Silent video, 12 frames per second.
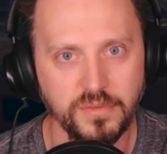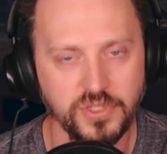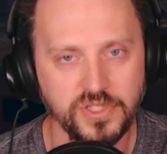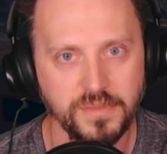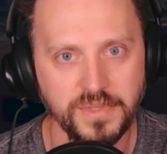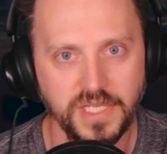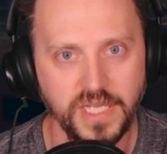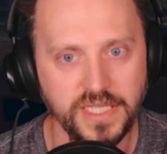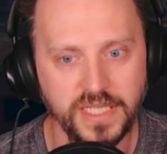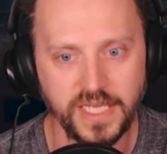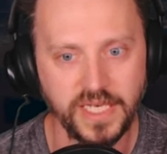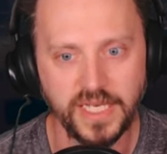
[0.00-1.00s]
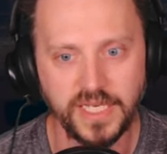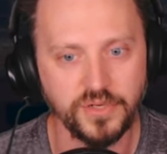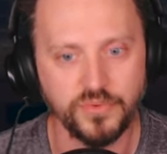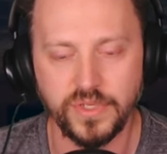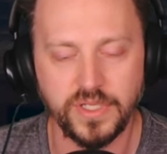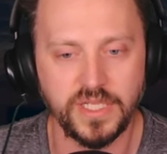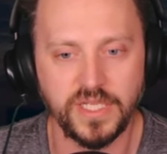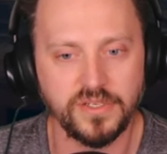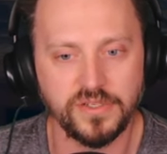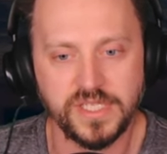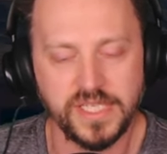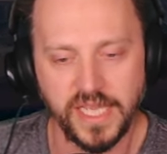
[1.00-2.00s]
or something like that. I didn't really
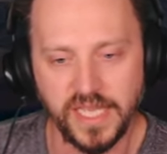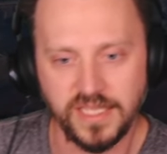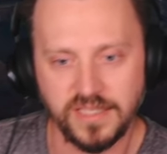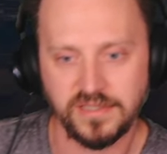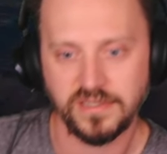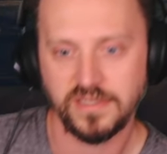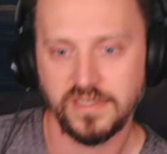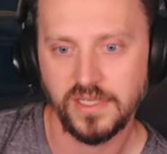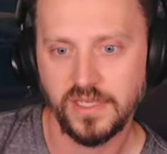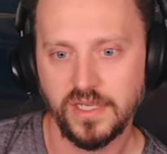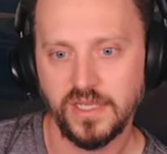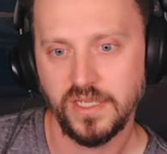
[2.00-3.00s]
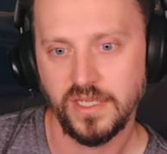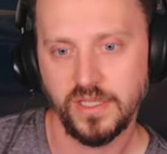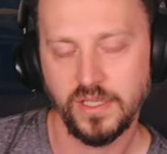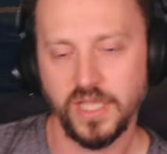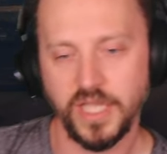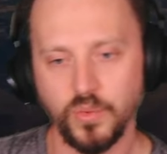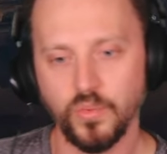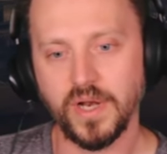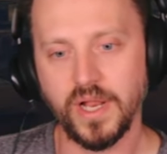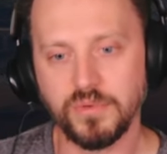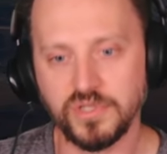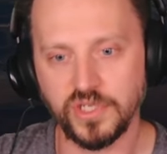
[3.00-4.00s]
understand like what
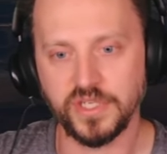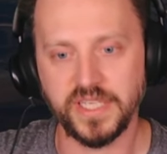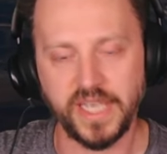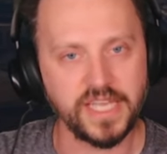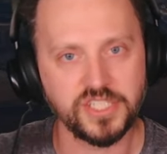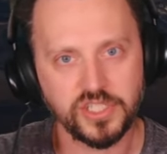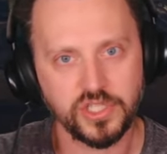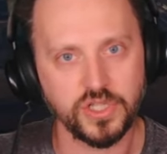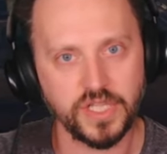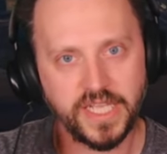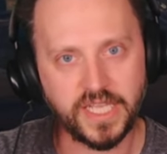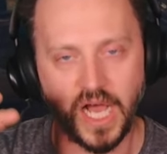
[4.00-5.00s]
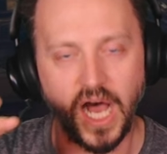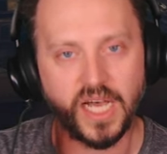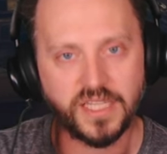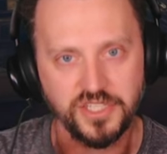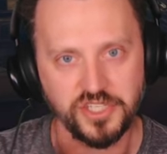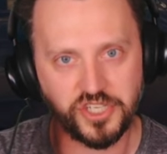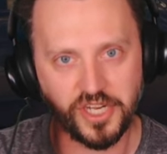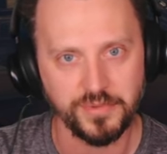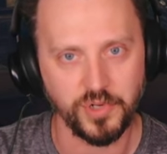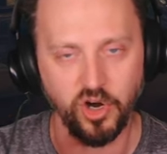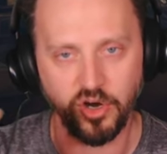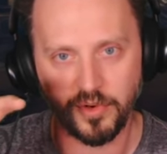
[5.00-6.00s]
I was looking at. It just looked like an oddly shaped
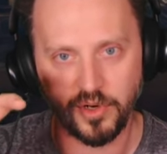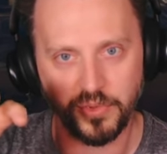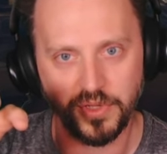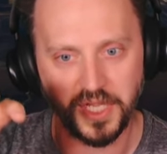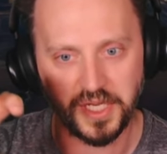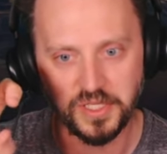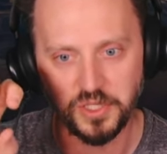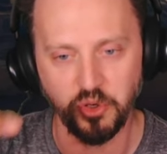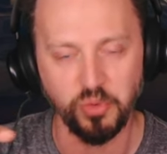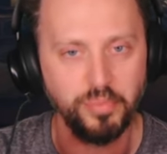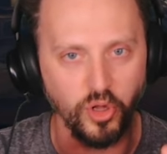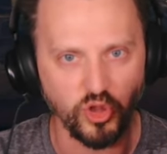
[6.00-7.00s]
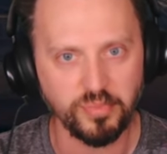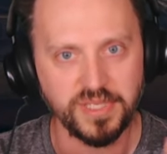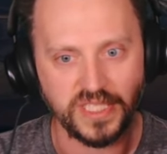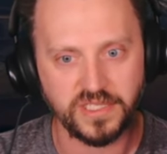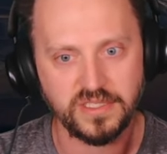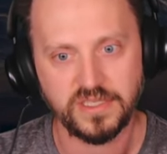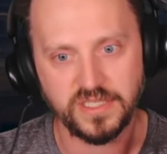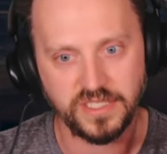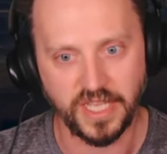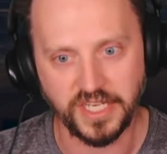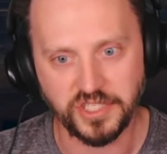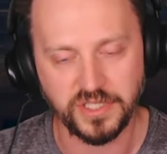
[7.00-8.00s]
armor with like little bulbous
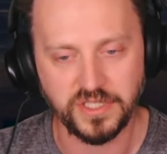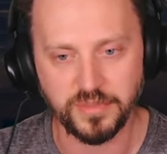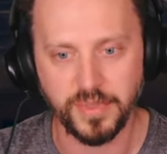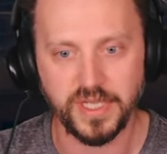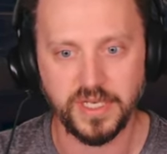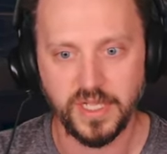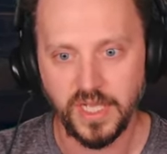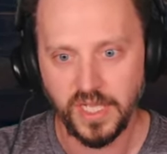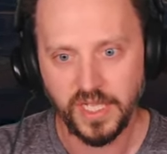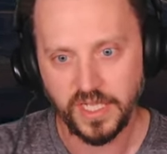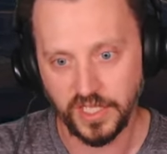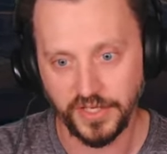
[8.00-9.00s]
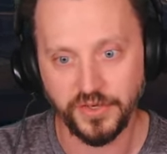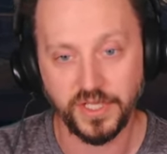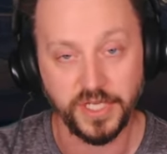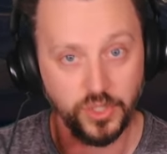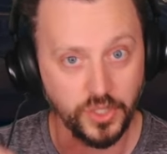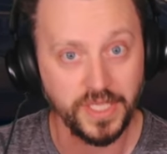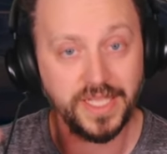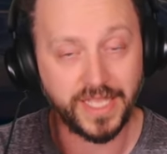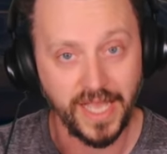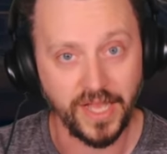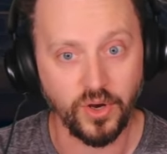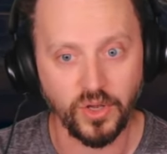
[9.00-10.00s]
sections, but clearly looking
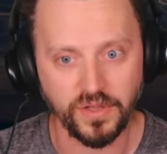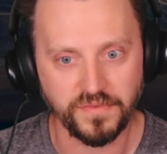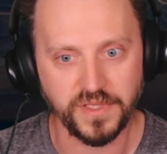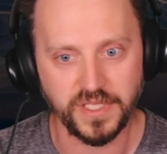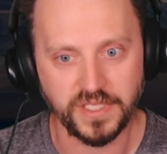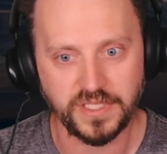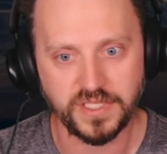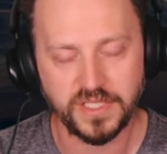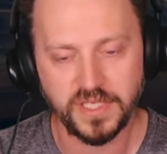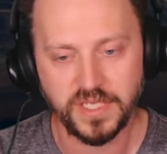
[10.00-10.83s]
at all of this,